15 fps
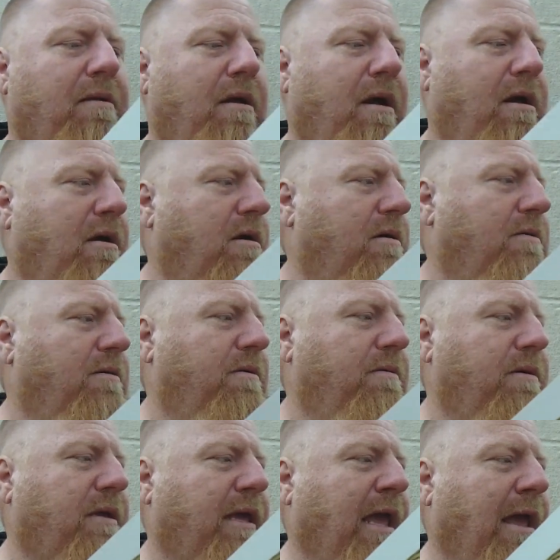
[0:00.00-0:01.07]
uh,
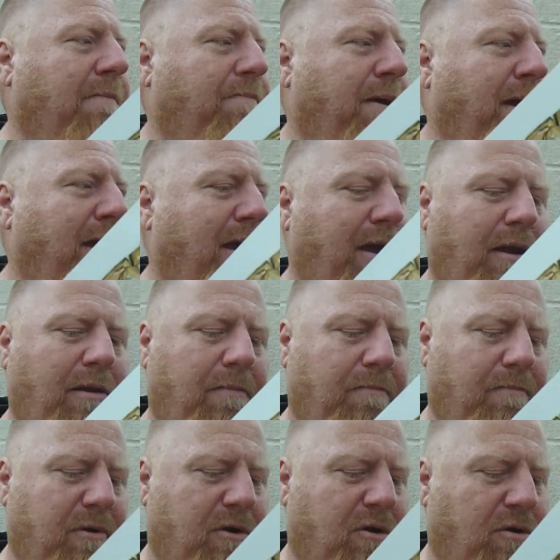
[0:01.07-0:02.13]
campaign
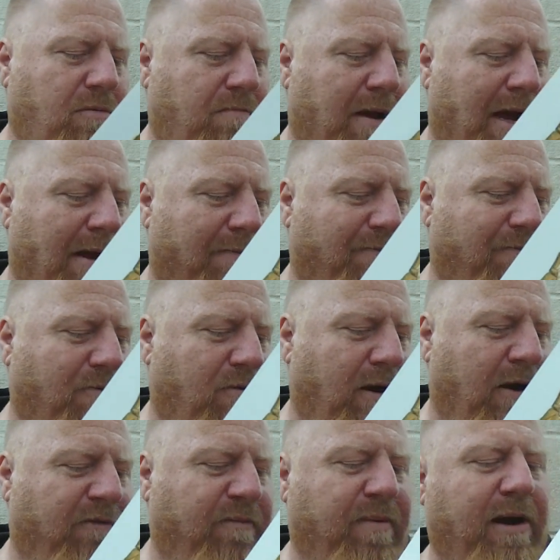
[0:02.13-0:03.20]
or map for
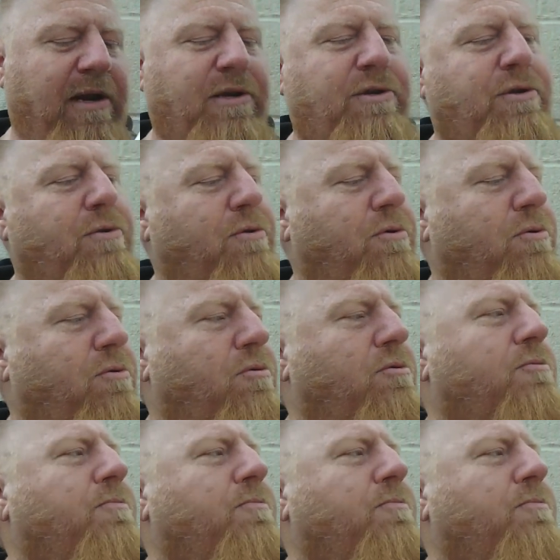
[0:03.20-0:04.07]
everybody to